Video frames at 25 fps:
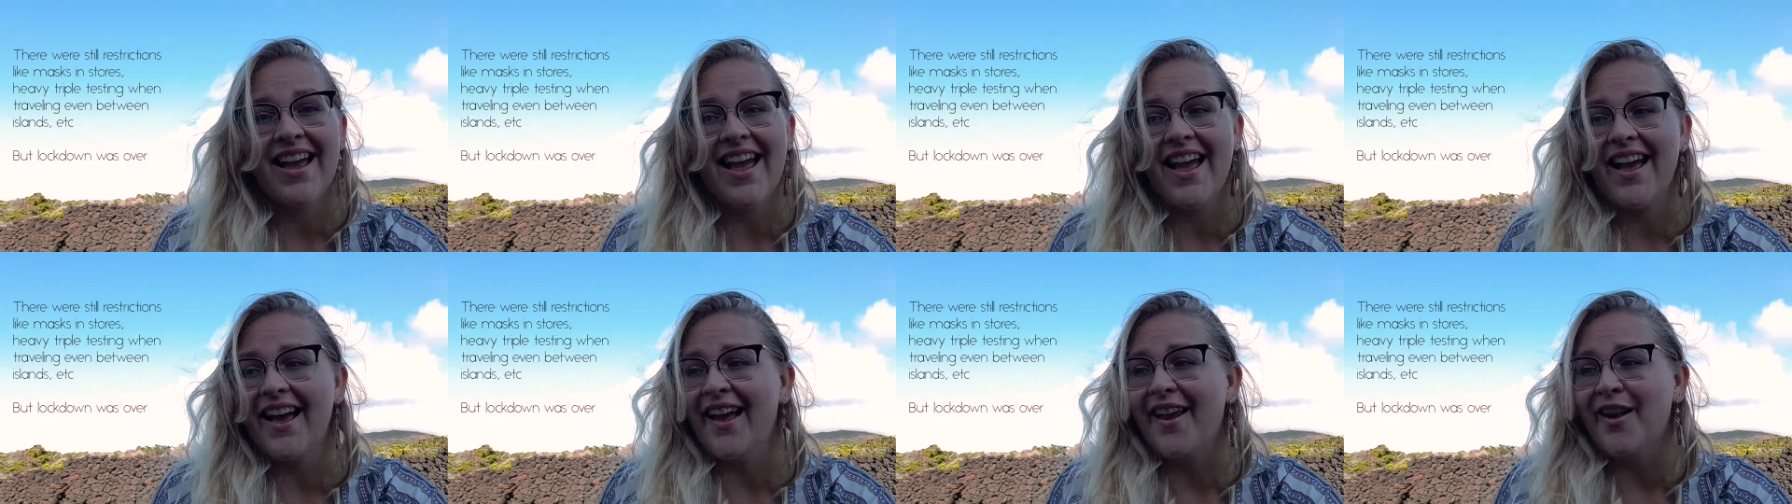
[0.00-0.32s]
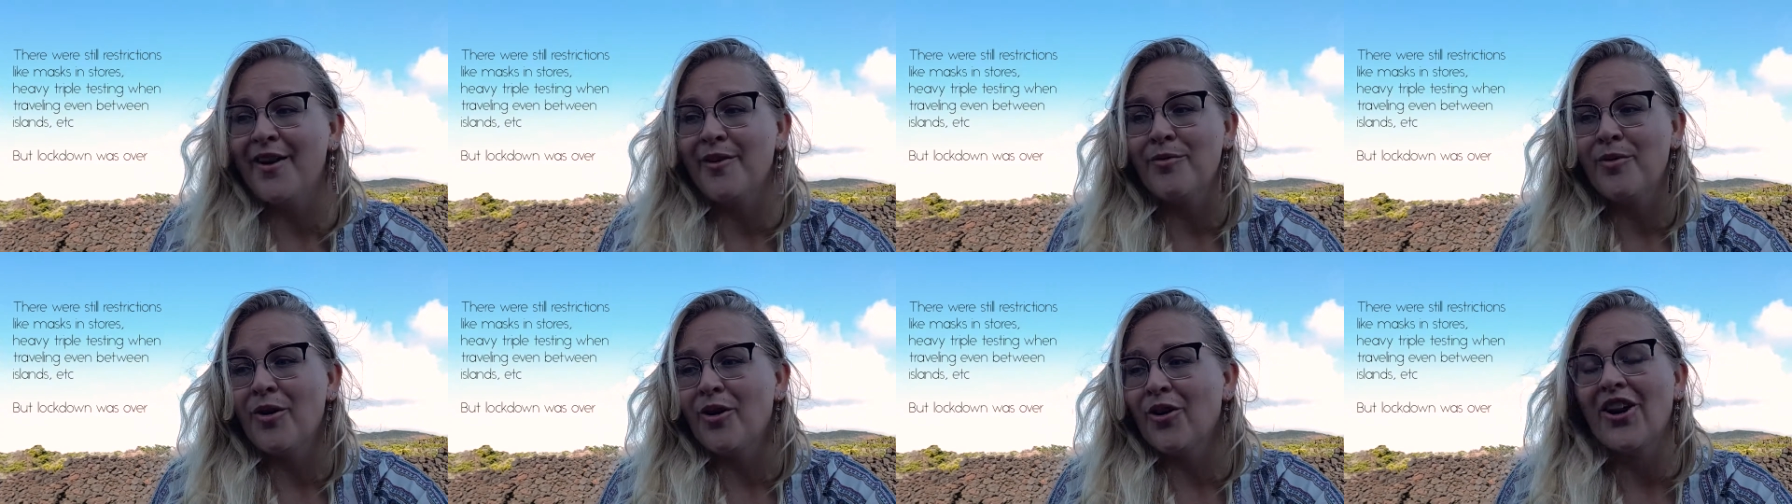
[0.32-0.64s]

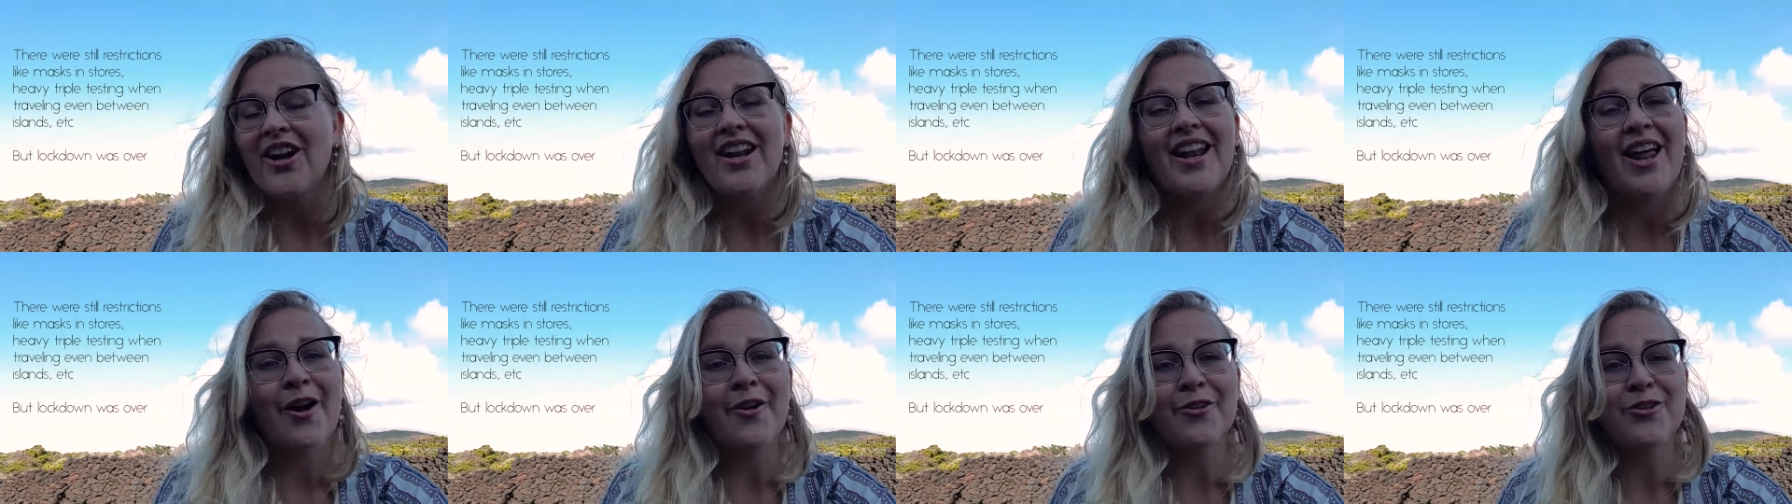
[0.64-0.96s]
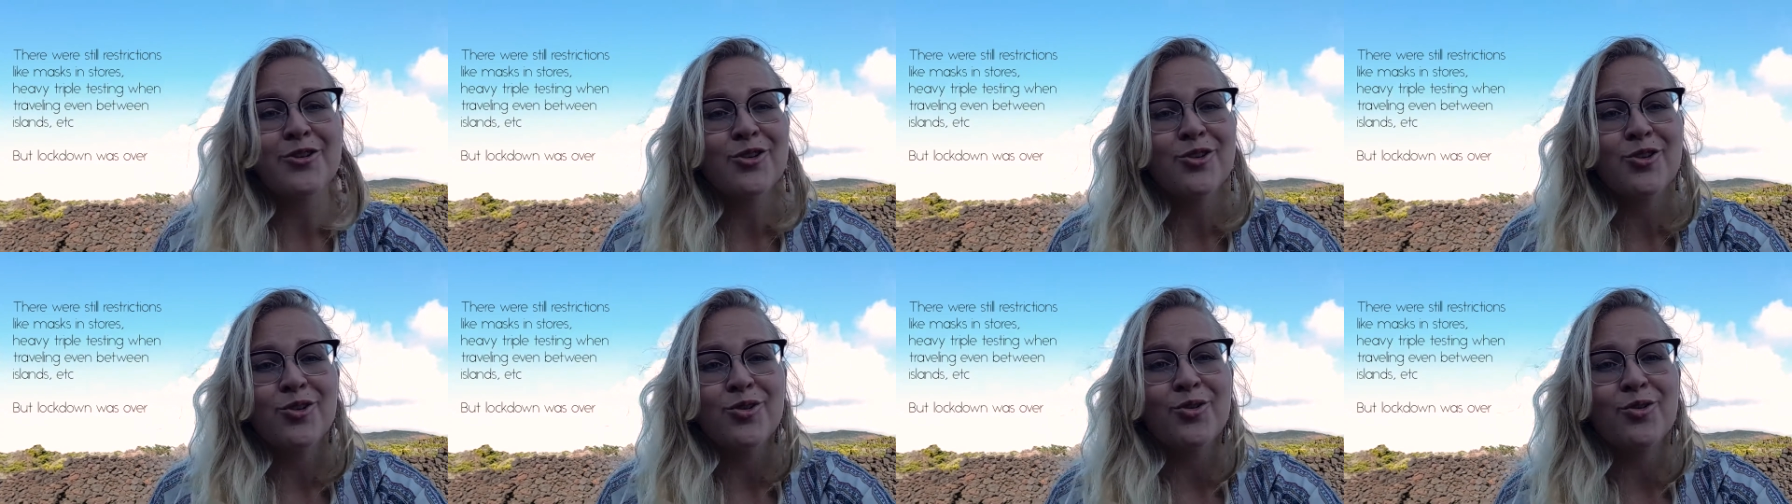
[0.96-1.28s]
and were allowed
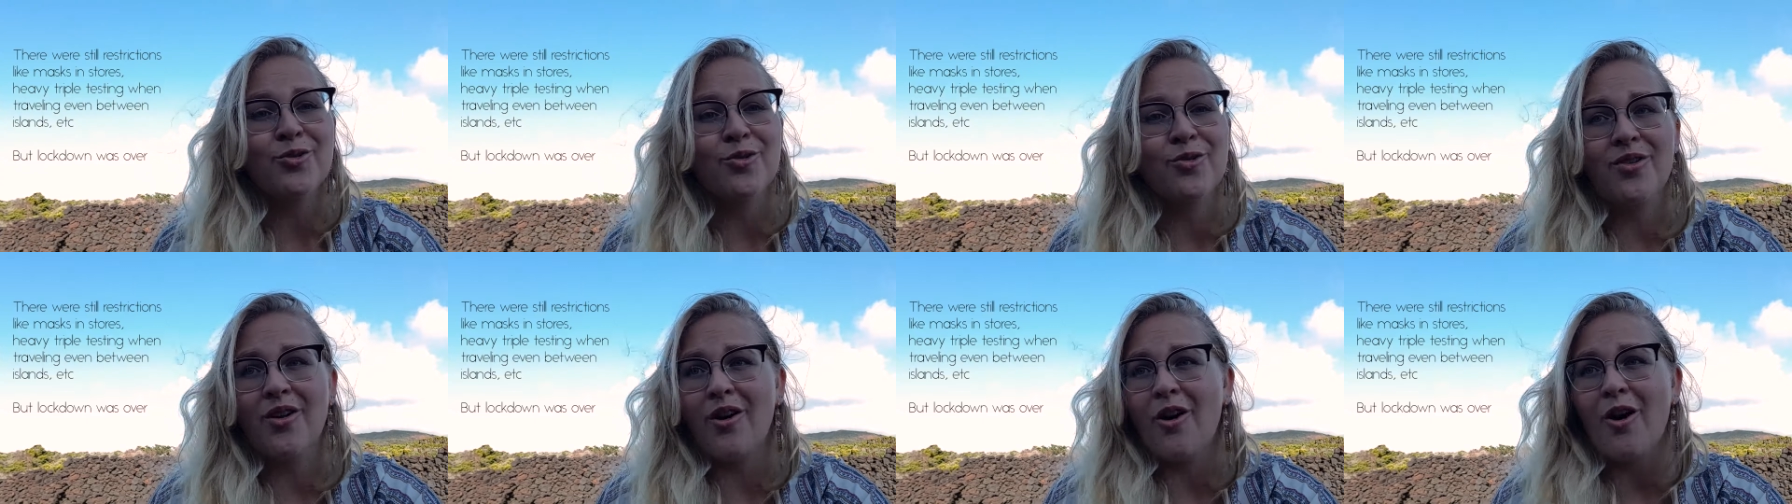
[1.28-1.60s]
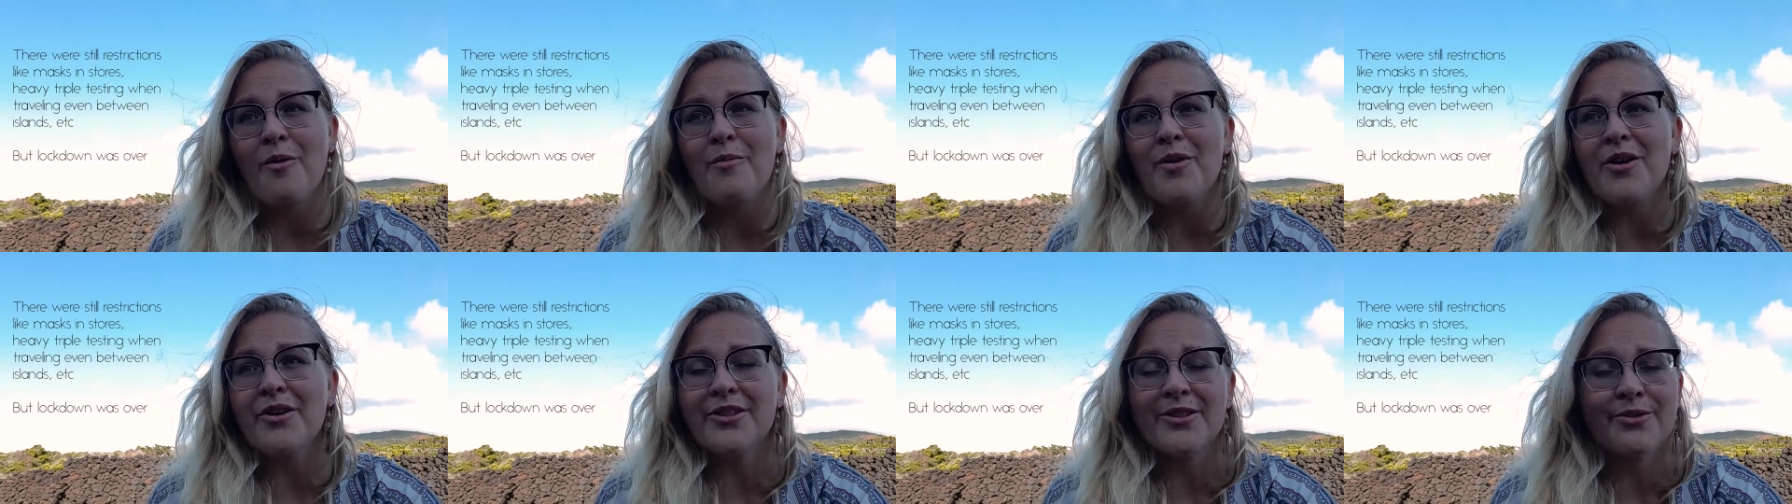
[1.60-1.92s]
to do
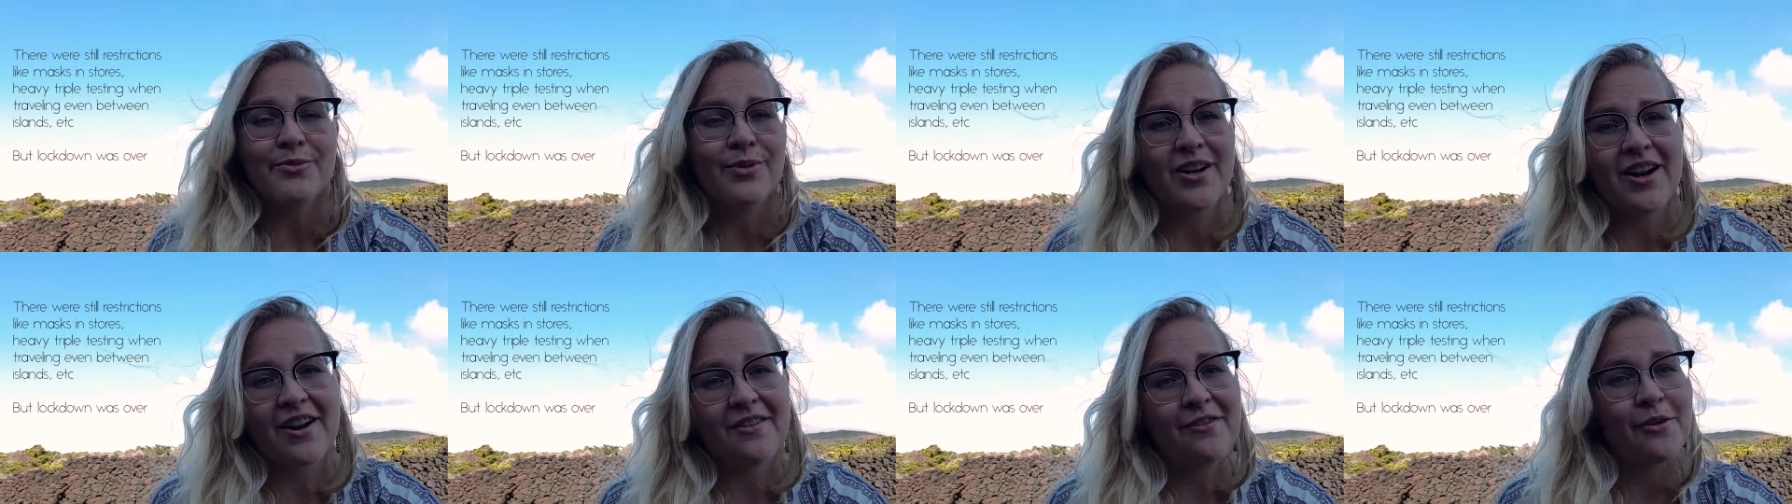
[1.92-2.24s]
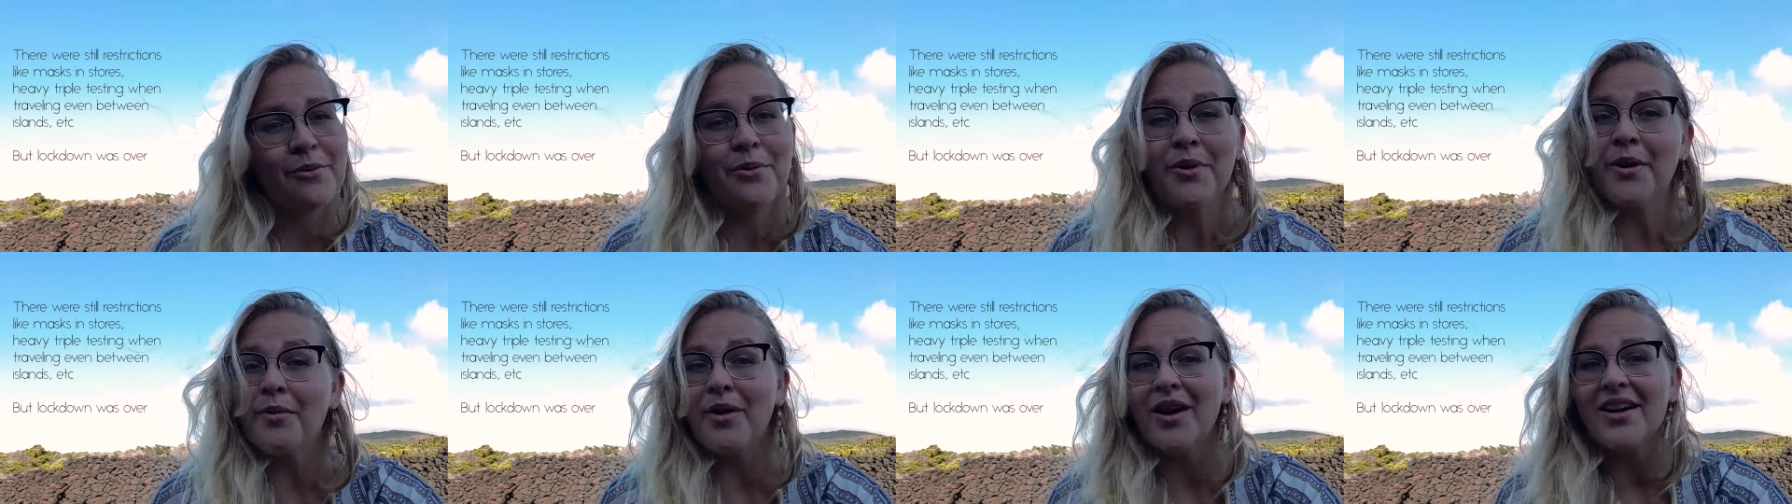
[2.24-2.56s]
almost whatever
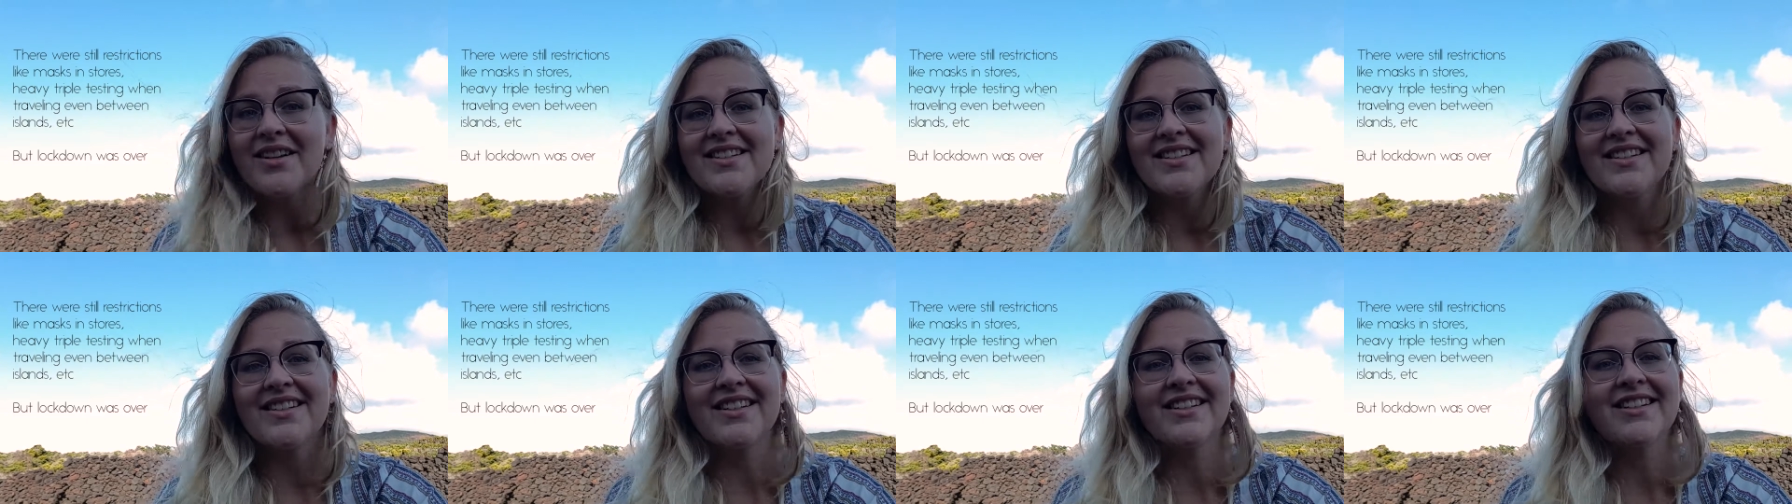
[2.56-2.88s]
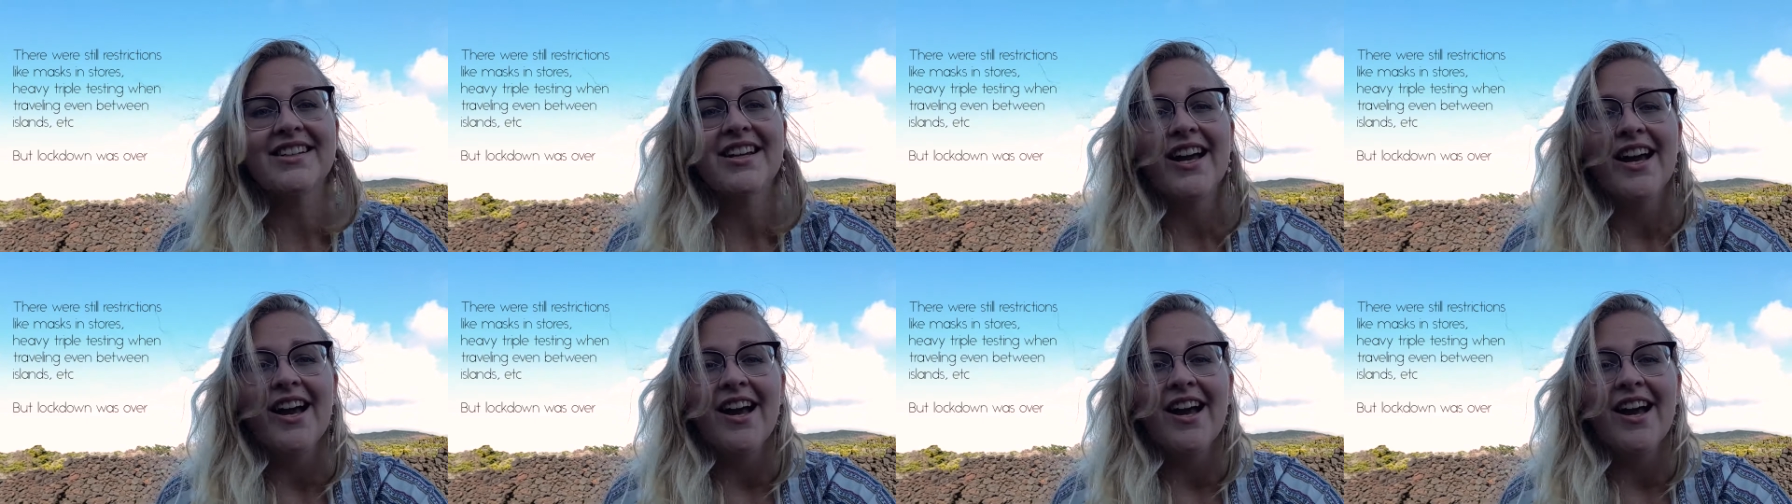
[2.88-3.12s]
we wanted